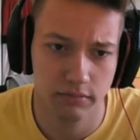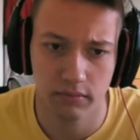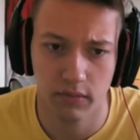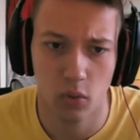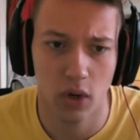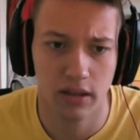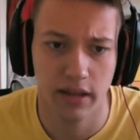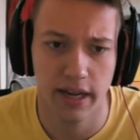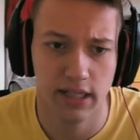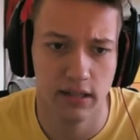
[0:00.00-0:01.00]
What
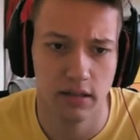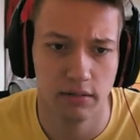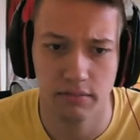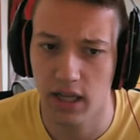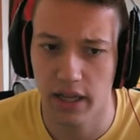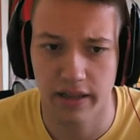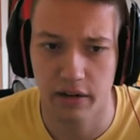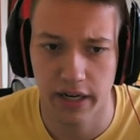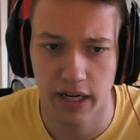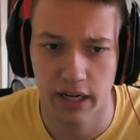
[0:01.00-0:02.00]
takes it? Nothing
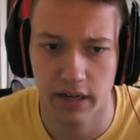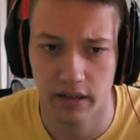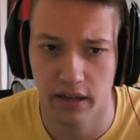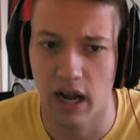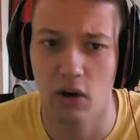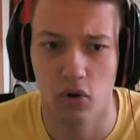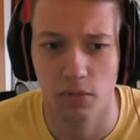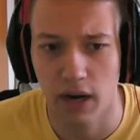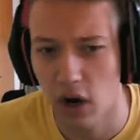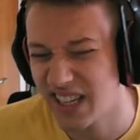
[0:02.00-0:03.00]
really. The
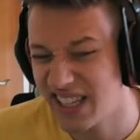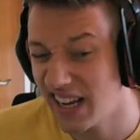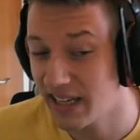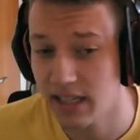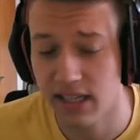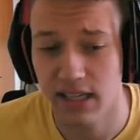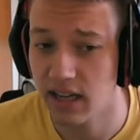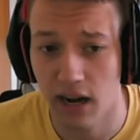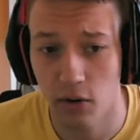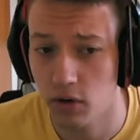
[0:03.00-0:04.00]
Houndoom. Honestly, I didn't see the
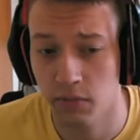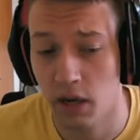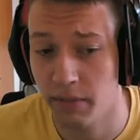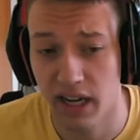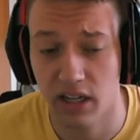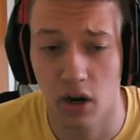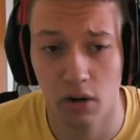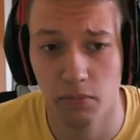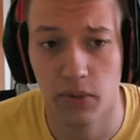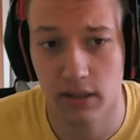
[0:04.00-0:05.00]
Houndoom coming at all,
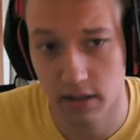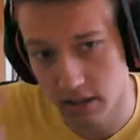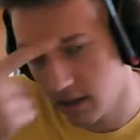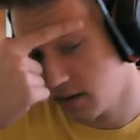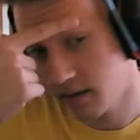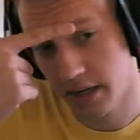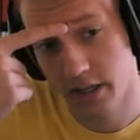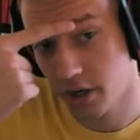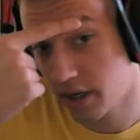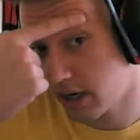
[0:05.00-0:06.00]
but it
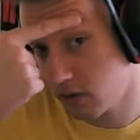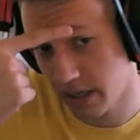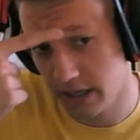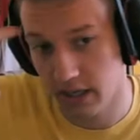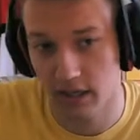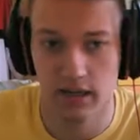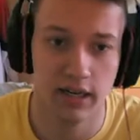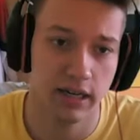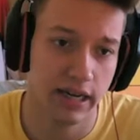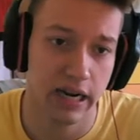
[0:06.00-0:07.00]
turned out it did
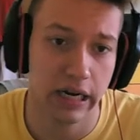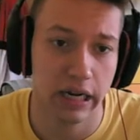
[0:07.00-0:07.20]
in the end.